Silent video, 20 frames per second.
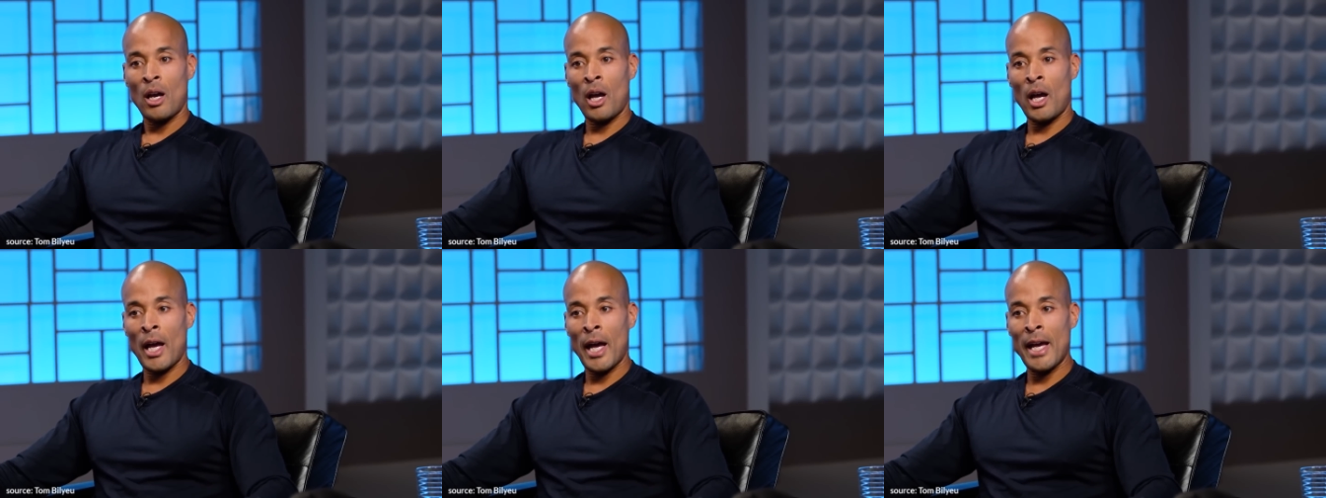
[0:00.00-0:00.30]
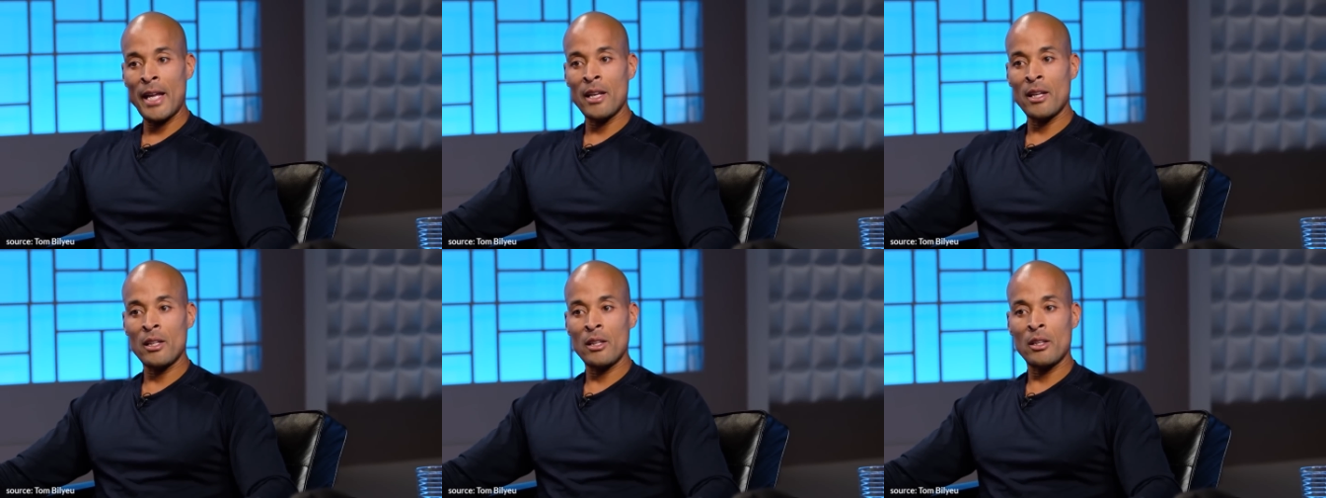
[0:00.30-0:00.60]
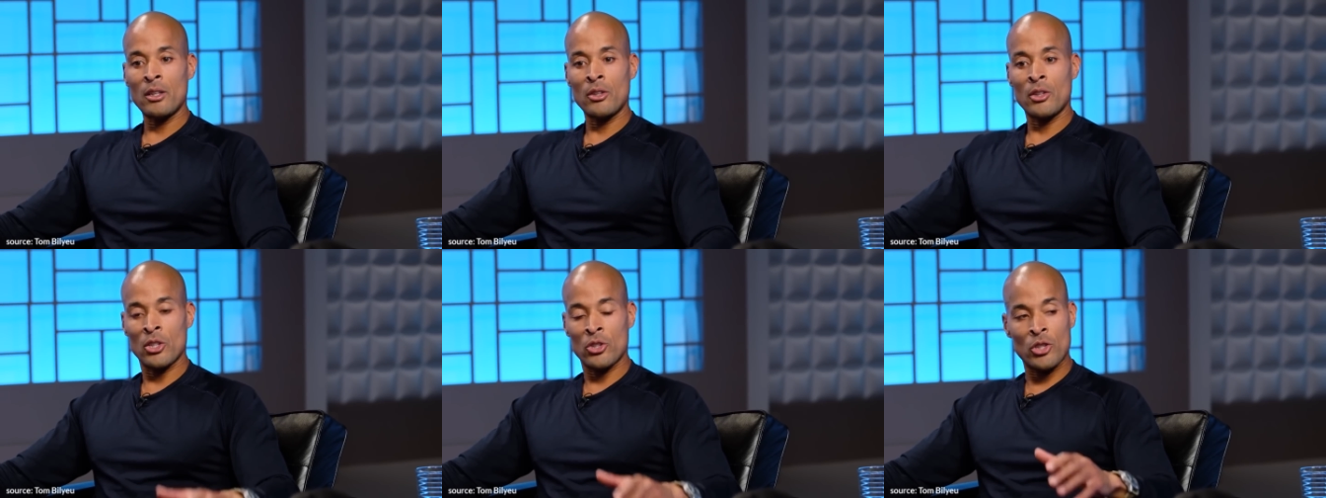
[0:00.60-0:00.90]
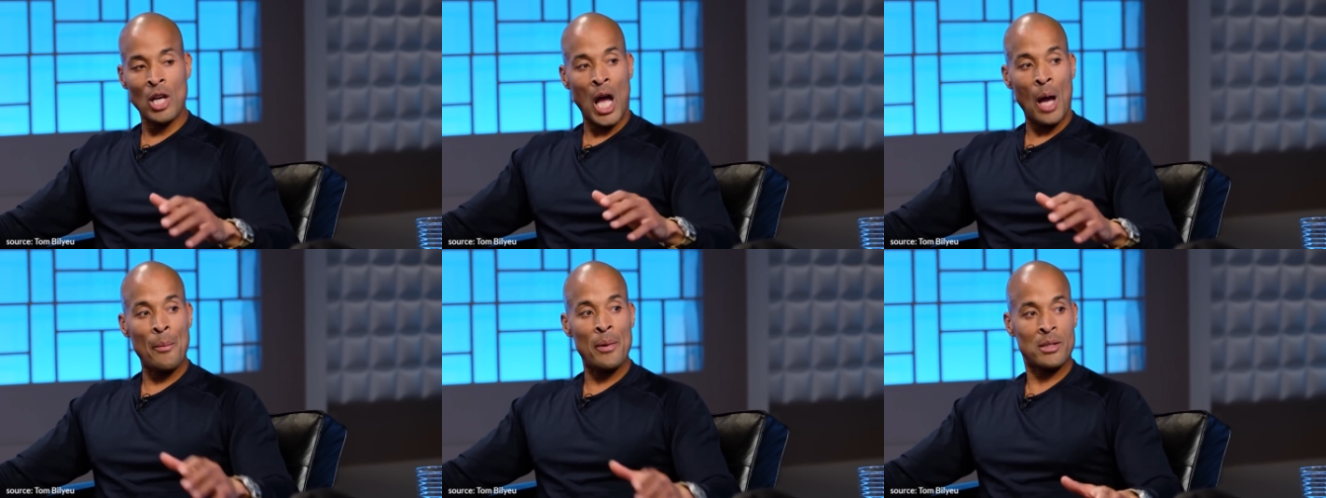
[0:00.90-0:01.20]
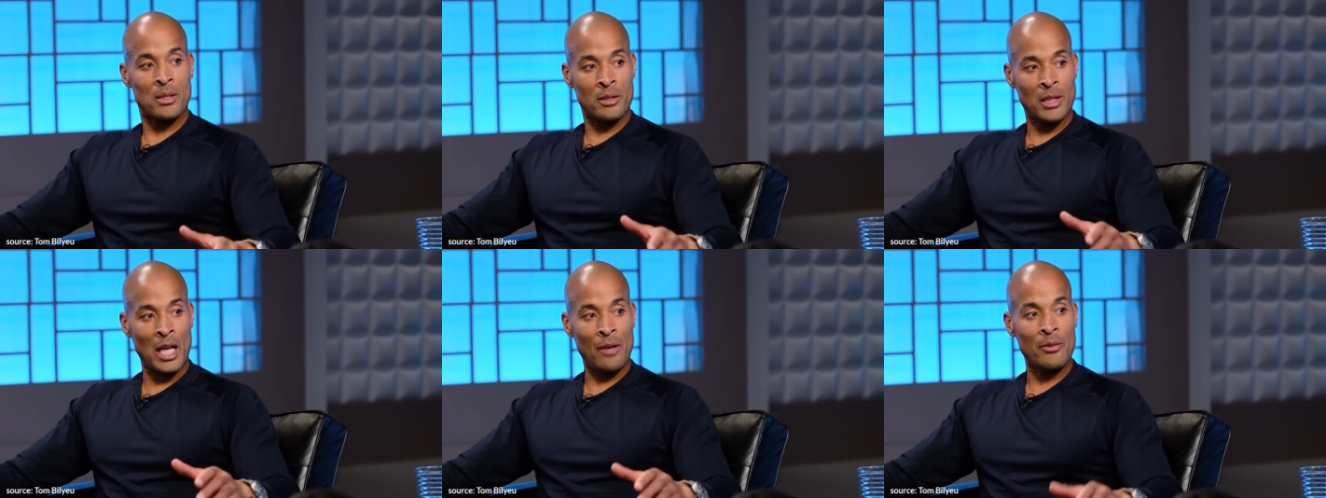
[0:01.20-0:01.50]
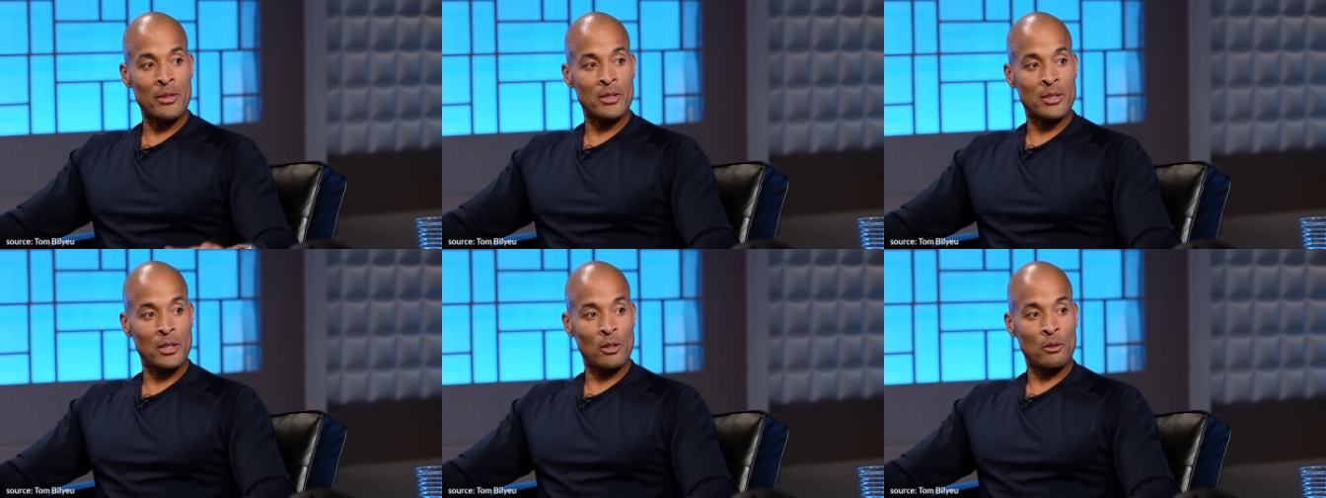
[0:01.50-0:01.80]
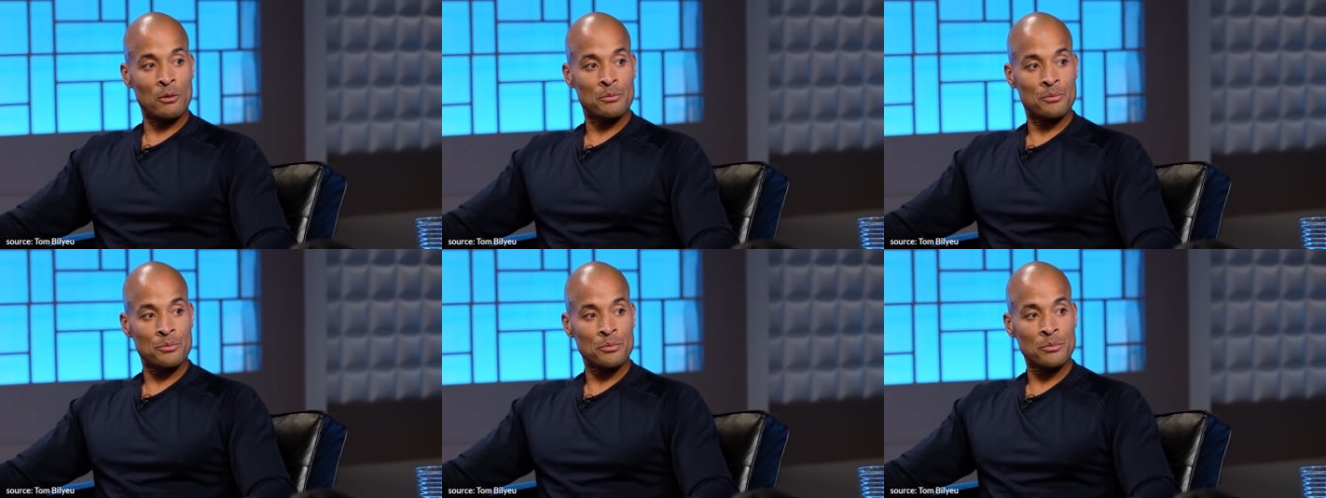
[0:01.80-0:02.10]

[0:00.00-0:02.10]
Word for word: I hated the job as a Navy SEAL.